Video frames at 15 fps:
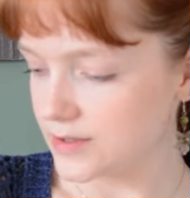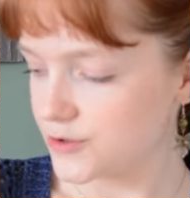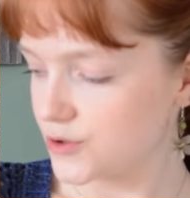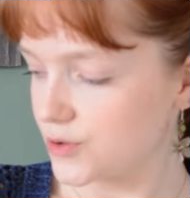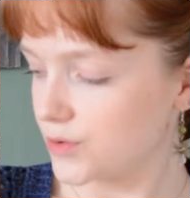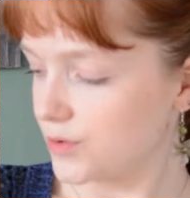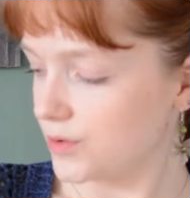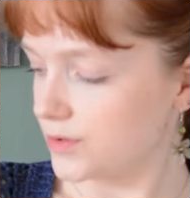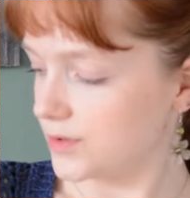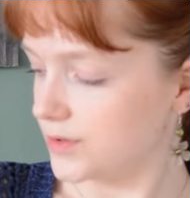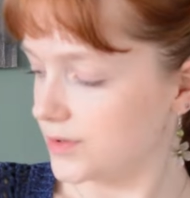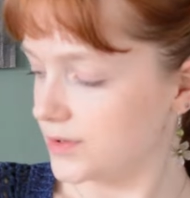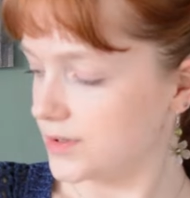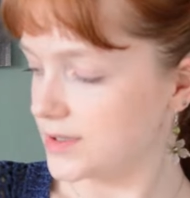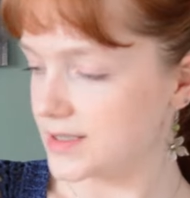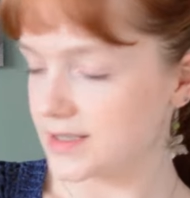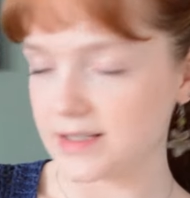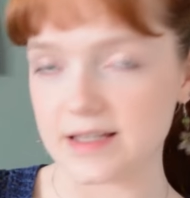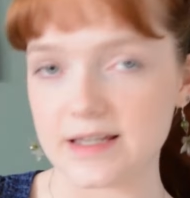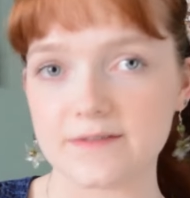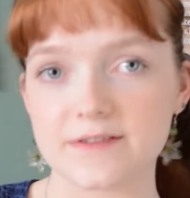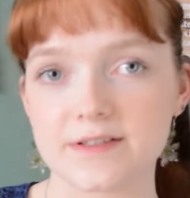short
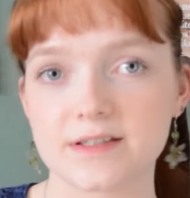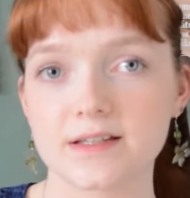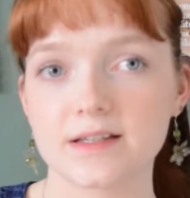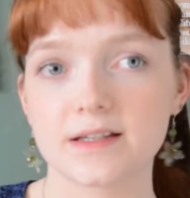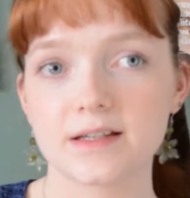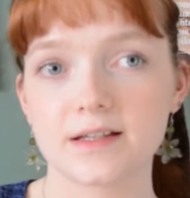sleeves